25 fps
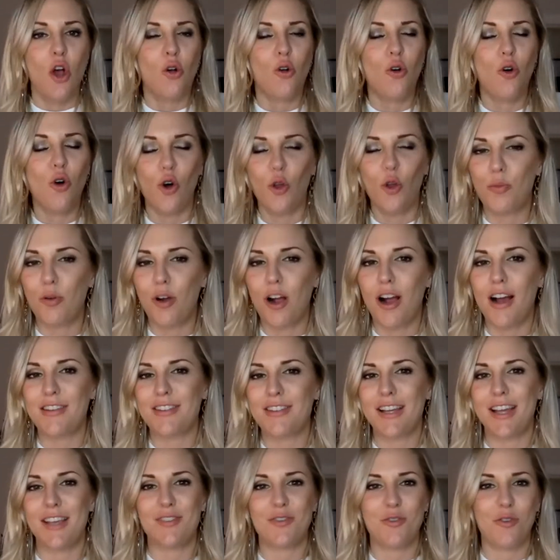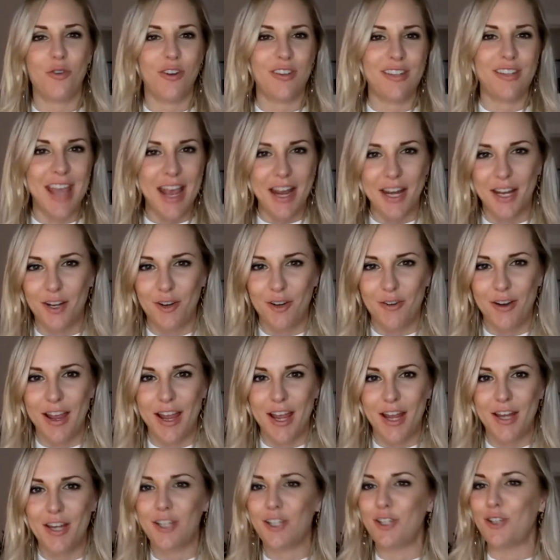cold processed, organic
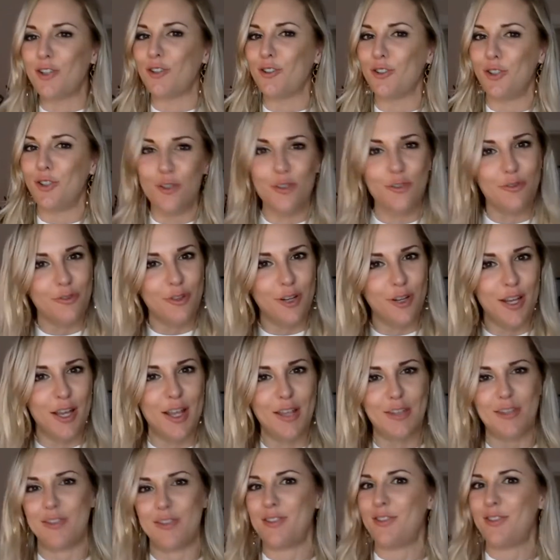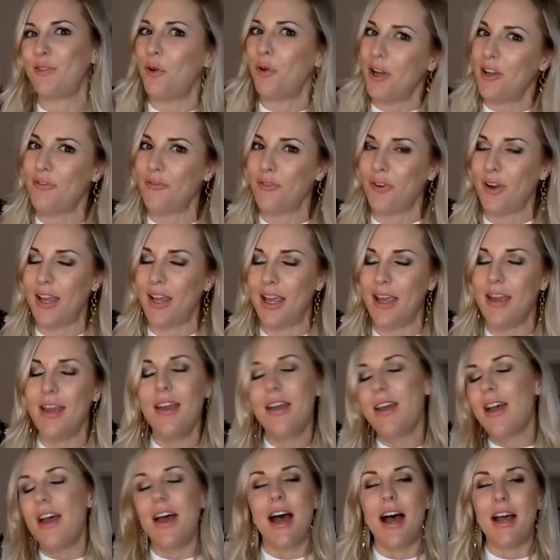grade, gluten-free, soy-free,
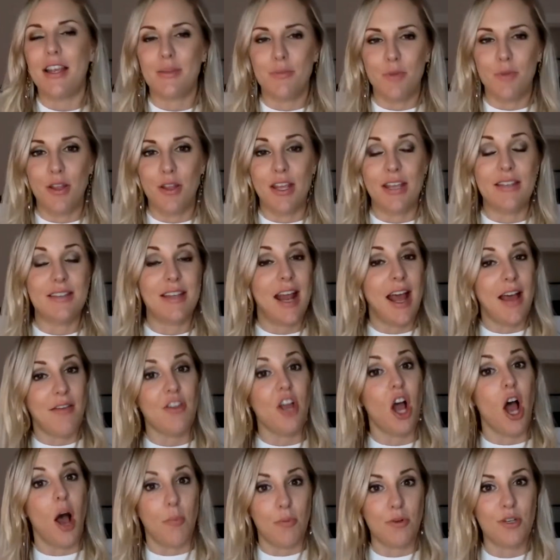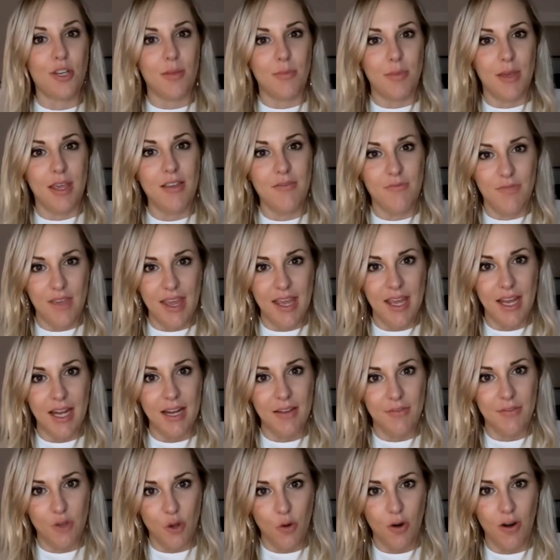smoothies that have the option of being vegan
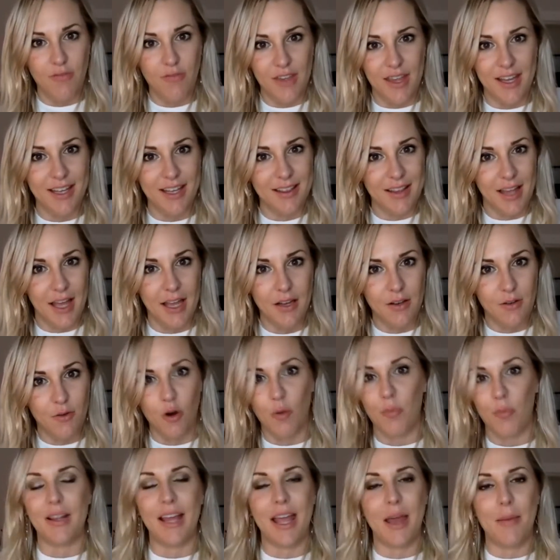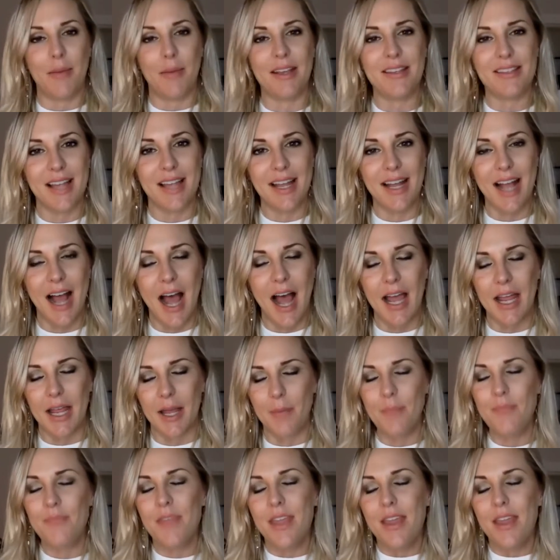if you are vegan or plant-based like I
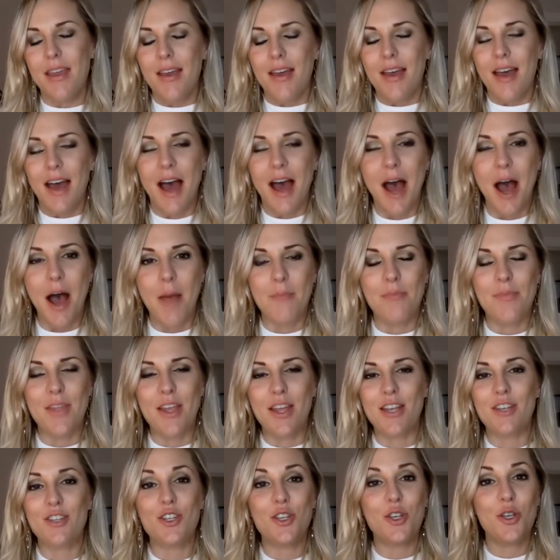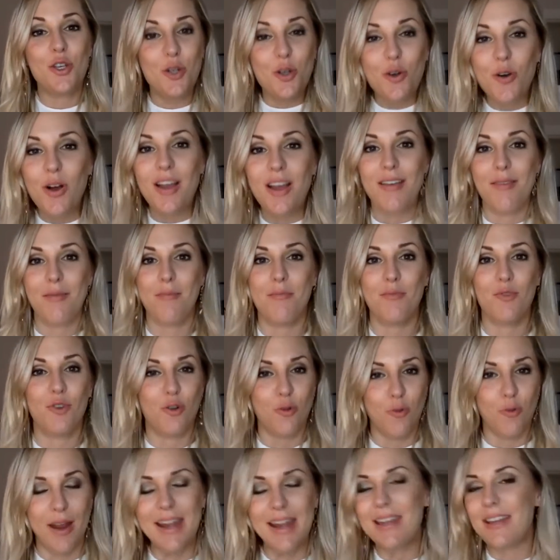am. 2
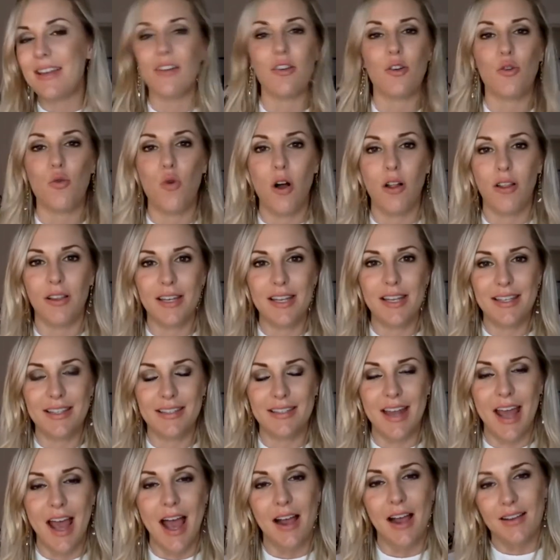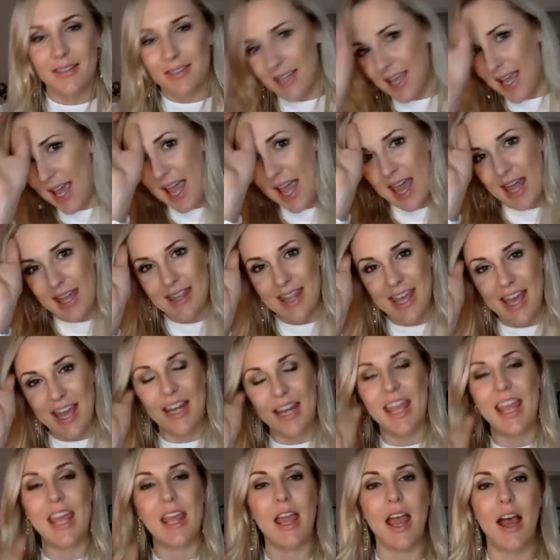great quality snacks, and then
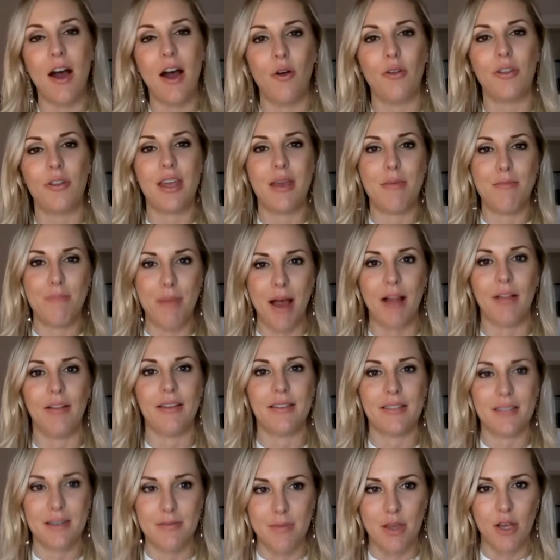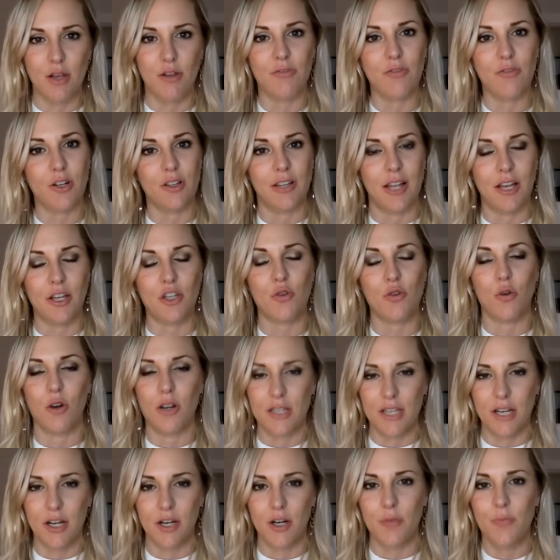a healthy balanced meal for lunch or
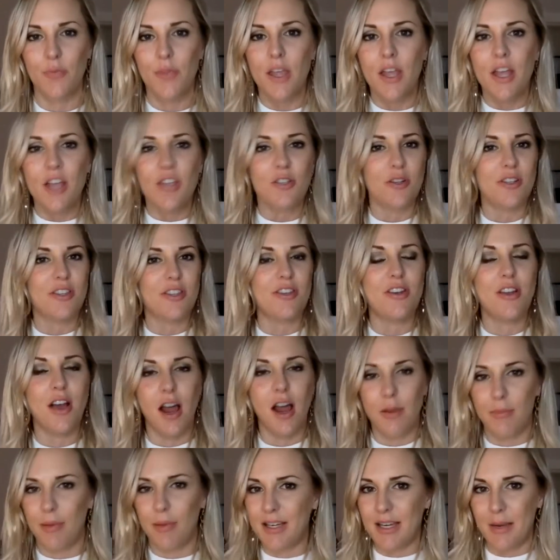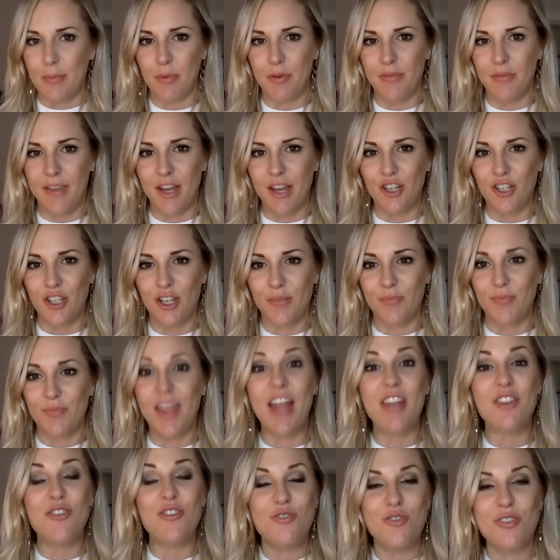dinner. So it's not about deprivation.
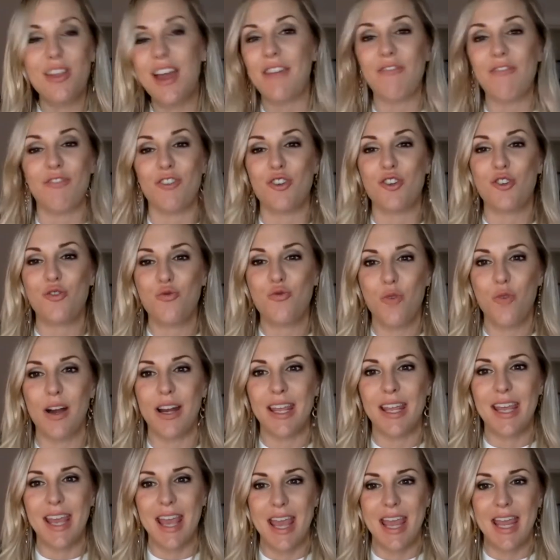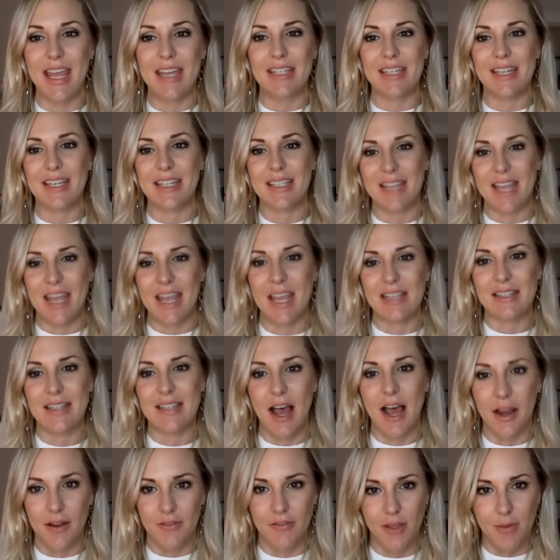And you do that for 28 days
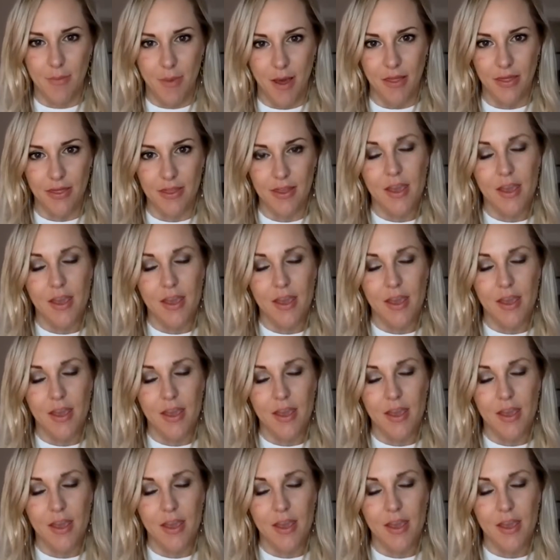out of the month.